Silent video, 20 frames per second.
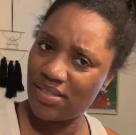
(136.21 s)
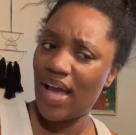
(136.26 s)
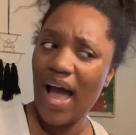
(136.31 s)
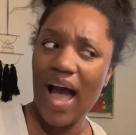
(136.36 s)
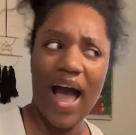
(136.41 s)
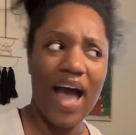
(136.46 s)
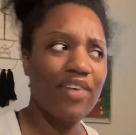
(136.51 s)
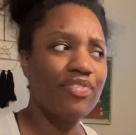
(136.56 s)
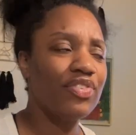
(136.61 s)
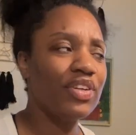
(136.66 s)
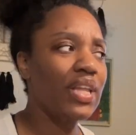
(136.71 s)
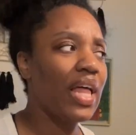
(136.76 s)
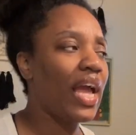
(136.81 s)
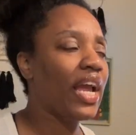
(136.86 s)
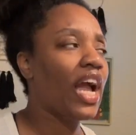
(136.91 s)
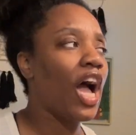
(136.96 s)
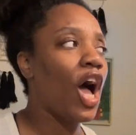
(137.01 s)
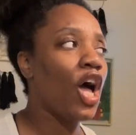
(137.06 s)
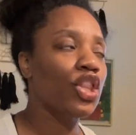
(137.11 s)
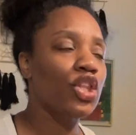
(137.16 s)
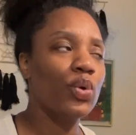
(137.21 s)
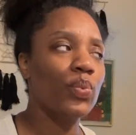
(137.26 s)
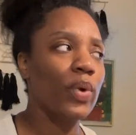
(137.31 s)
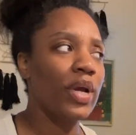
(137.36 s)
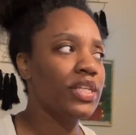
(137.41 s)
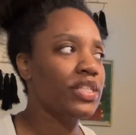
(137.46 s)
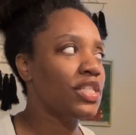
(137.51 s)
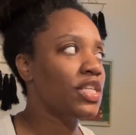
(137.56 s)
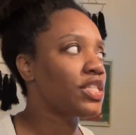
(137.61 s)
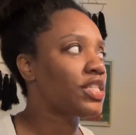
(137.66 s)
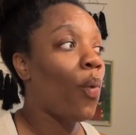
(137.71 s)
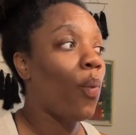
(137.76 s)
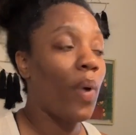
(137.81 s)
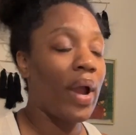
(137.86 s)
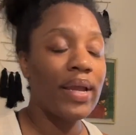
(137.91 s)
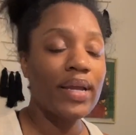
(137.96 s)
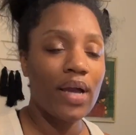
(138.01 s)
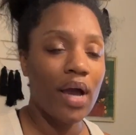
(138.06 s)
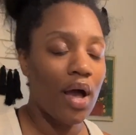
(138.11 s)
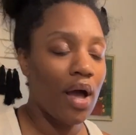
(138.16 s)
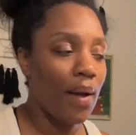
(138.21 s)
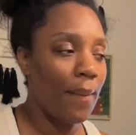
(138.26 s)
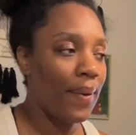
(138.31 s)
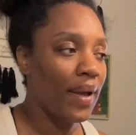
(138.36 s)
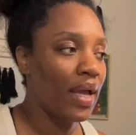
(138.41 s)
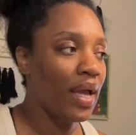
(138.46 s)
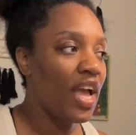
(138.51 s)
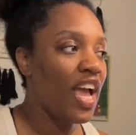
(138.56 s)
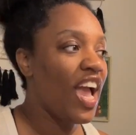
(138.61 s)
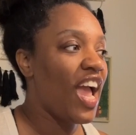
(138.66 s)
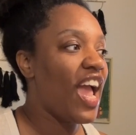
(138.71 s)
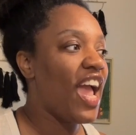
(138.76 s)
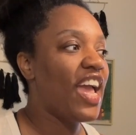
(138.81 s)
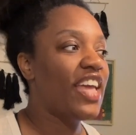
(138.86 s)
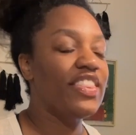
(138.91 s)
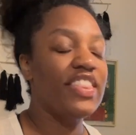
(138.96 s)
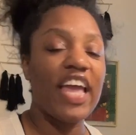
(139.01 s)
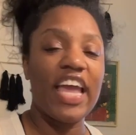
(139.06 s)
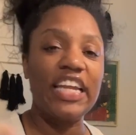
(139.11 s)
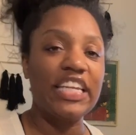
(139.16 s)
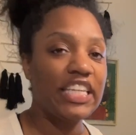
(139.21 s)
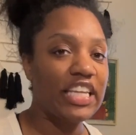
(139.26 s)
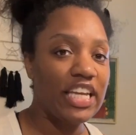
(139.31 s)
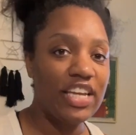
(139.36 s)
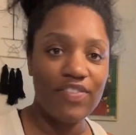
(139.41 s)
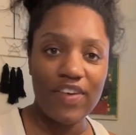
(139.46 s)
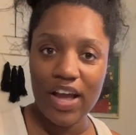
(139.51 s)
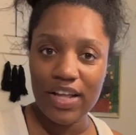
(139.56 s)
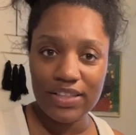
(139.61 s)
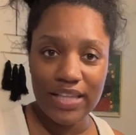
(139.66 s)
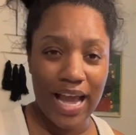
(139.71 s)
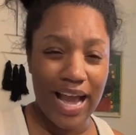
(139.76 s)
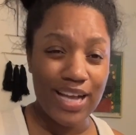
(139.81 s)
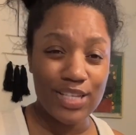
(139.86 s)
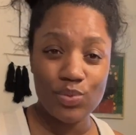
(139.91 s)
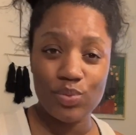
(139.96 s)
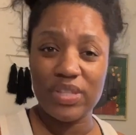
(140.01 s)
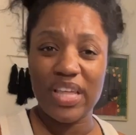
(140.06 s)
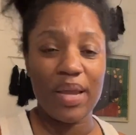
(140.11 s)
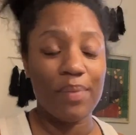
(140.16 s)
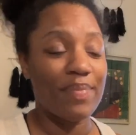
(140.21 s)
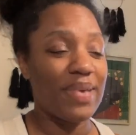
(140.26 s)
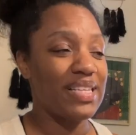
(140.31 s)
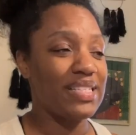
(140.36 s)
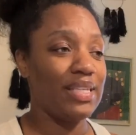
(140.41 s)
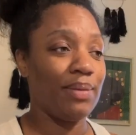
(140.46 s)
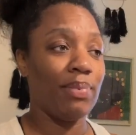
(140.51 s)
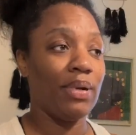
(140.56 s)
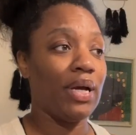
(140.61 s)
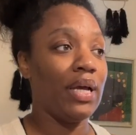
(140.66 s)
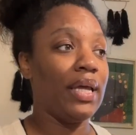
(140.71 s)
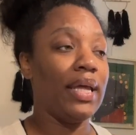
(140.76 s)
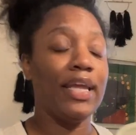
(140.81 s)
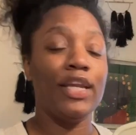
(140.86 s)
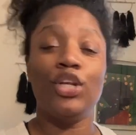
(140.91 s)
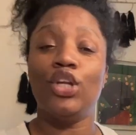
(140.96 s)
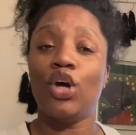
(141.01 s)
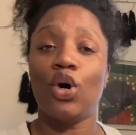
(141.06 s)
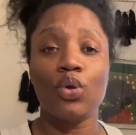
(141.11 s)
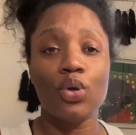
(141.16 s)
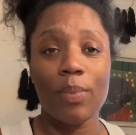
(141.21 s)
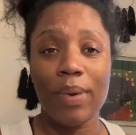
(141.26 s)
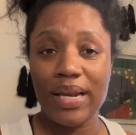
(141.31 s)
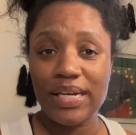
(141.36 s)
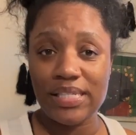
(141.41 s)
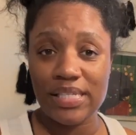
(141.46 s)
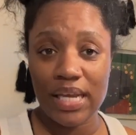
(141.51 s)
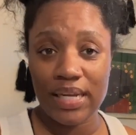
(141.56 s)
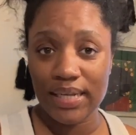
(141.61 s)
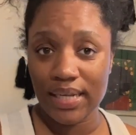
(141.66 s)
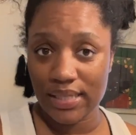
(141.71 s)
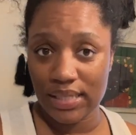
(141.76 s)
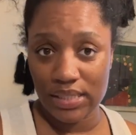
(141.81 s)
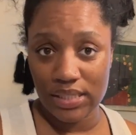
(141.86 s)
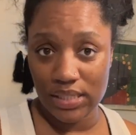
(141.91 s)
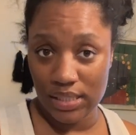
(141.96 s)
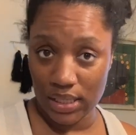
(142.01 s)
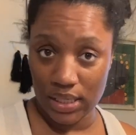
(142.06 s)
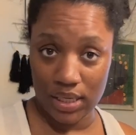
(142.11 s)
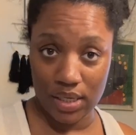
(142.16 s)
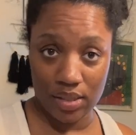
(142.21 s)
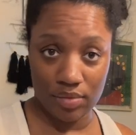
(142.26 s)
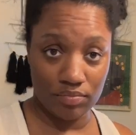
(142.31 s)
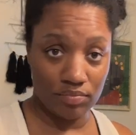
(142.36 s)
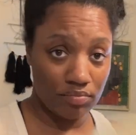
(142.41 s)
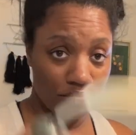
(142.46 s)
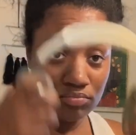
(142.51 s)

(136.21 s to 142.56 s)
I feel like other races wake up and they leave out the house with a messy bun and don't nobody say nothing to them.